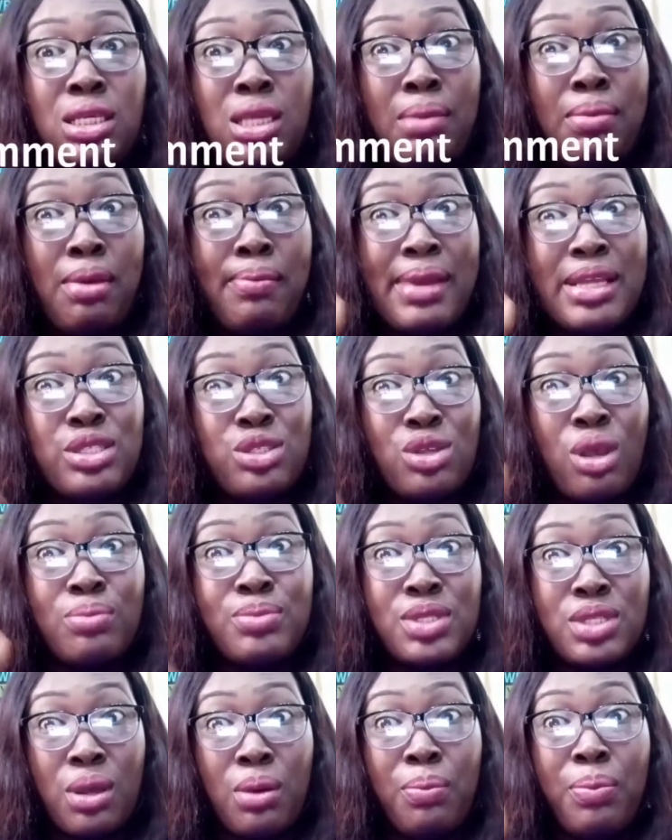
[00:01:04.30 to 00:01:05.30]
give me my
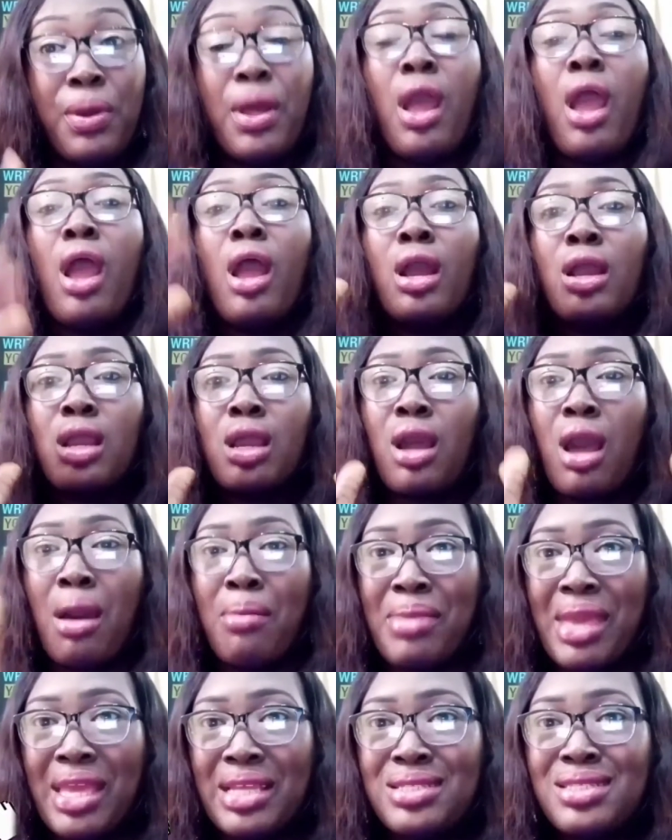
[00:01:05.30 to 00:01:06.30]
thumbs up,
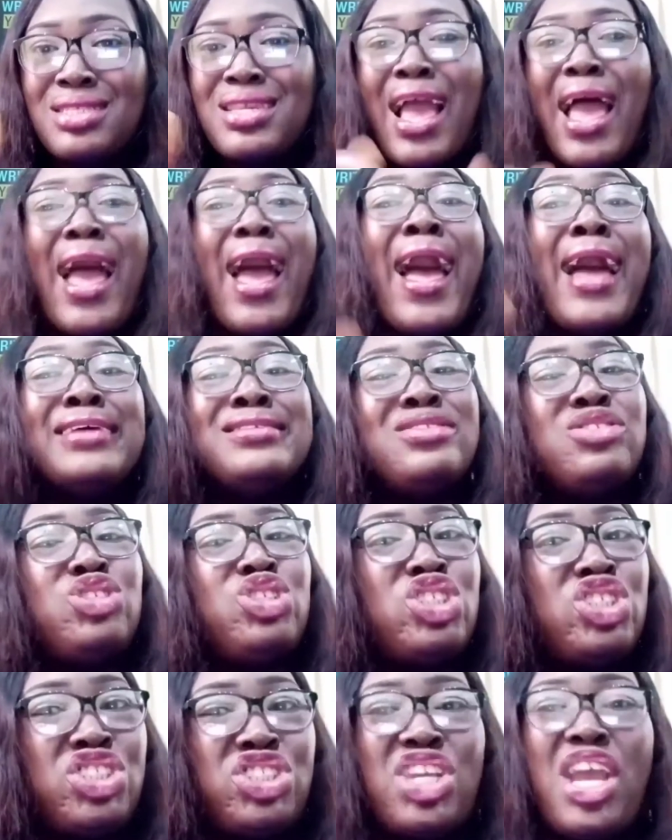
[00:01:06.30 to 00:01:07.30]
comment, and
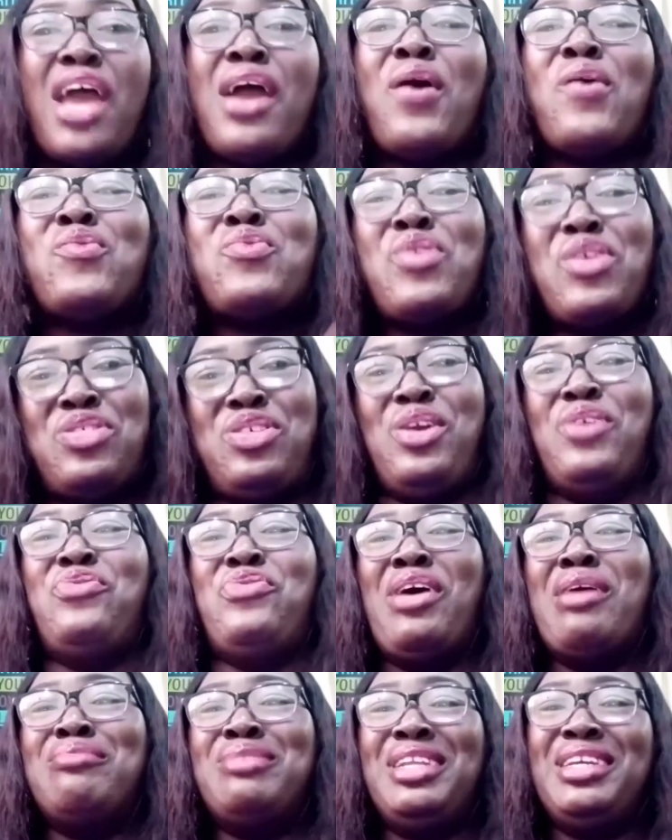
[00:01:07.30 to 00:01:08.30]
share with your
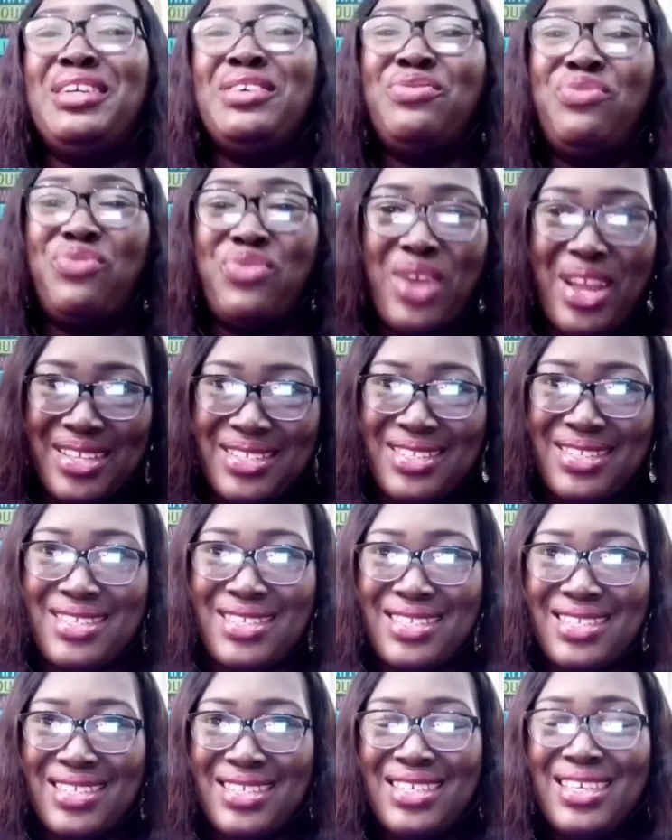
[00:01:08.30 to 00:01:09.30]
family and
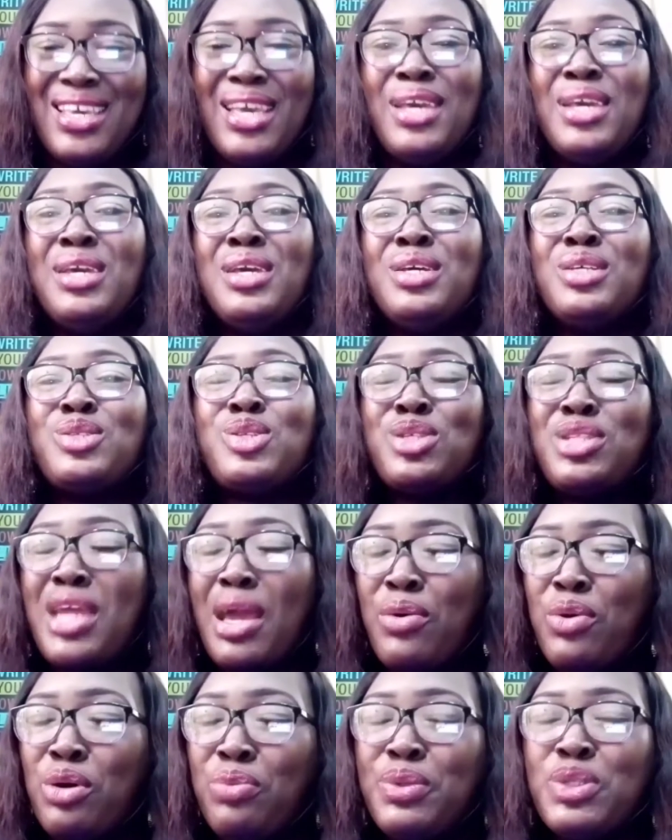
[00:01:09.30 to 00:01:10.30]
friends. Today
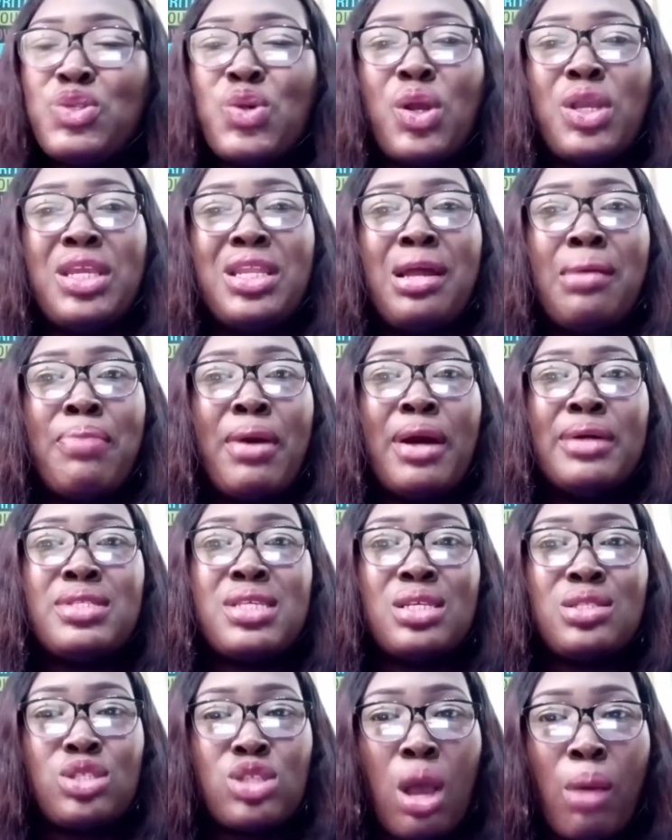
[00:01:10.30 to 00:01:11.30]
we'll be talking about
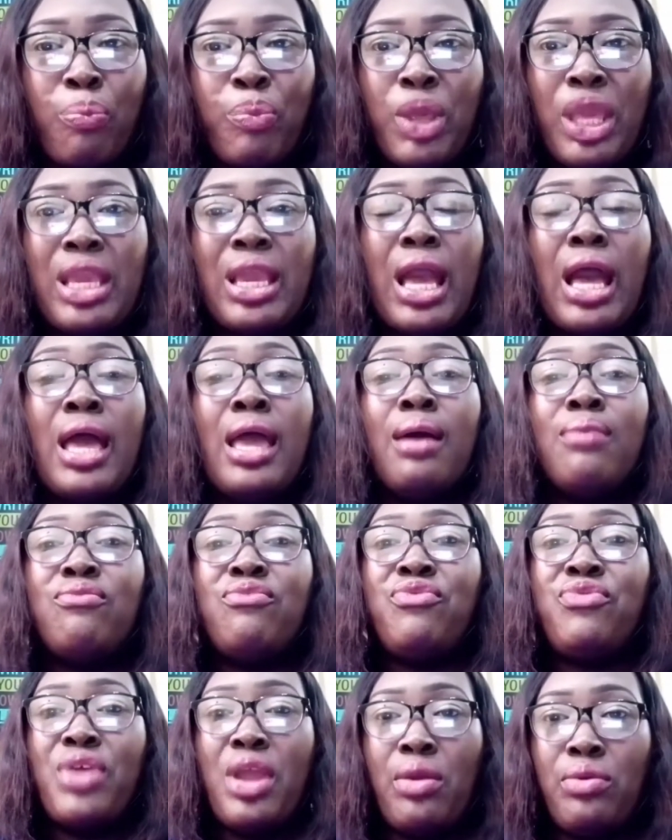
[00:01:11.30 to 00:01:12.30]
a topic I am
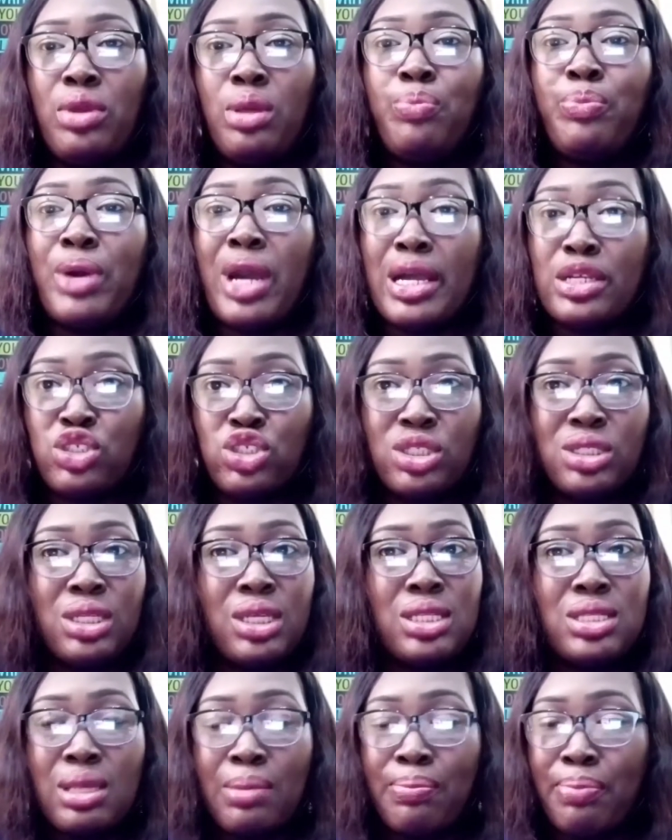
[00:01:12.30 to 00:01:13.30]
very
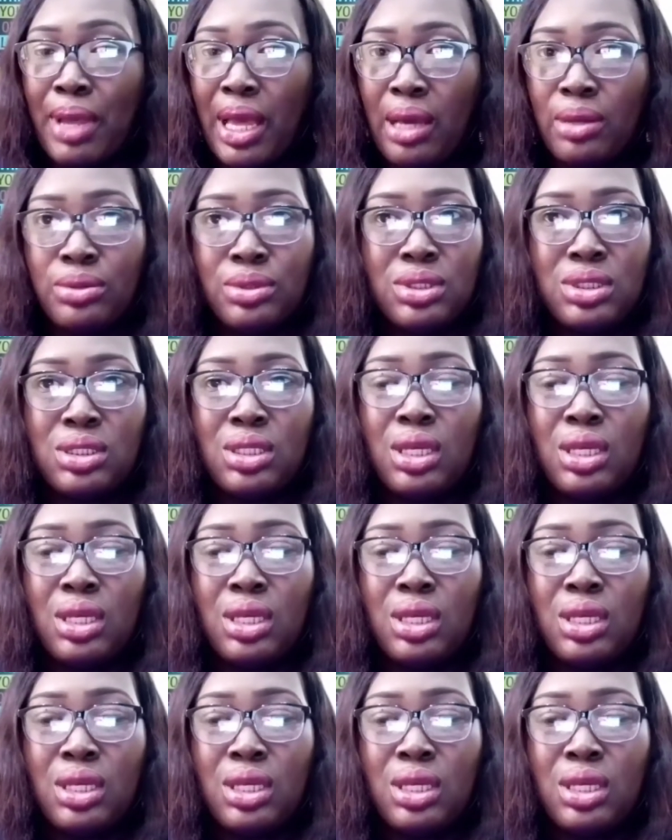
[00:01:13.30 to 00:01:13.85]
passionate about